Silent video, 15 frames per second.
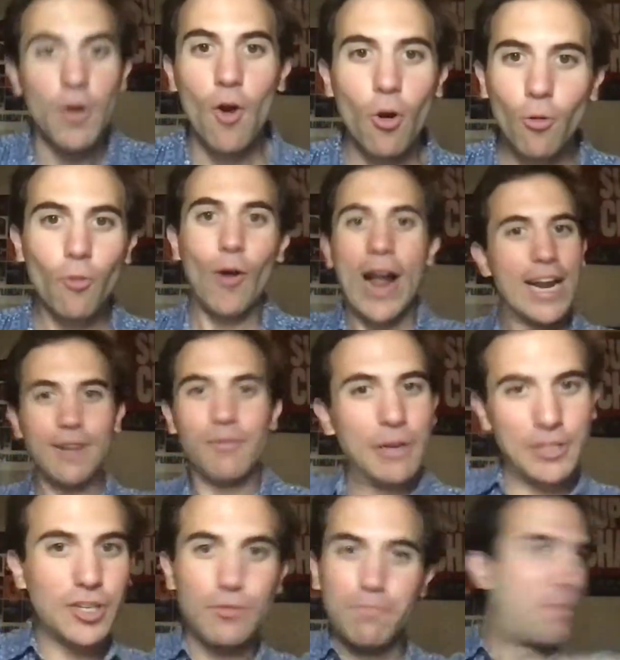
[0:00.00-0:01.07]
randomly
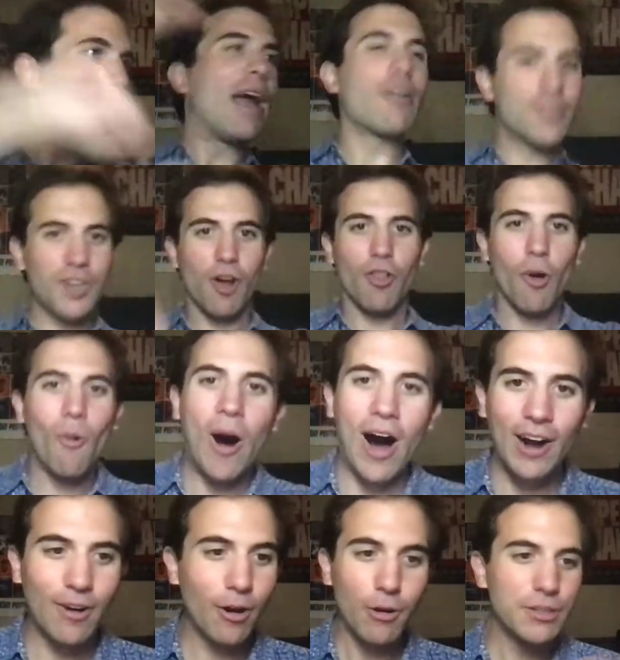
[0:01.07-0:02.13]
just bails all the
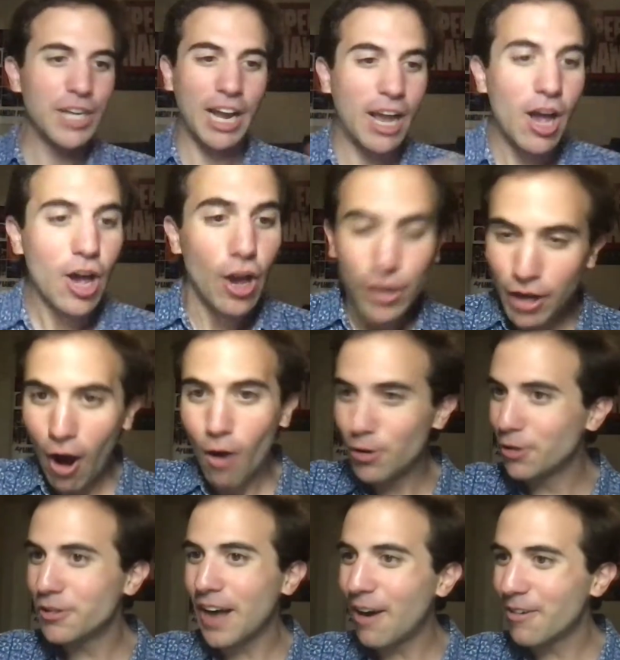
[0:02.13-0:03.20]
water. It was yo,
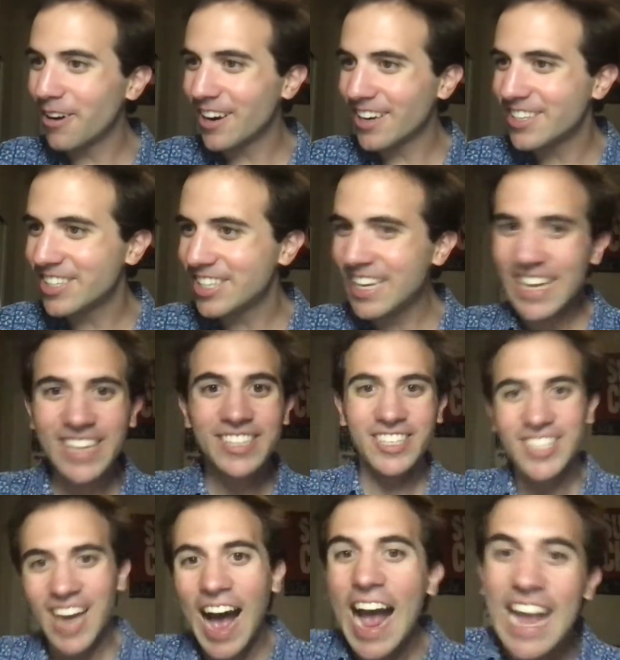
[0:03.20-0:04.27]
you thought we were gonna sink?
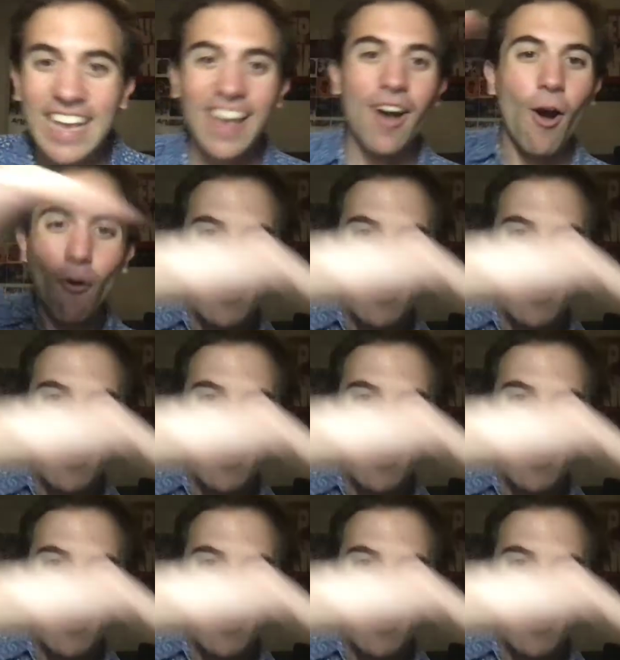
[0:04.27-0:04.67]
Psych!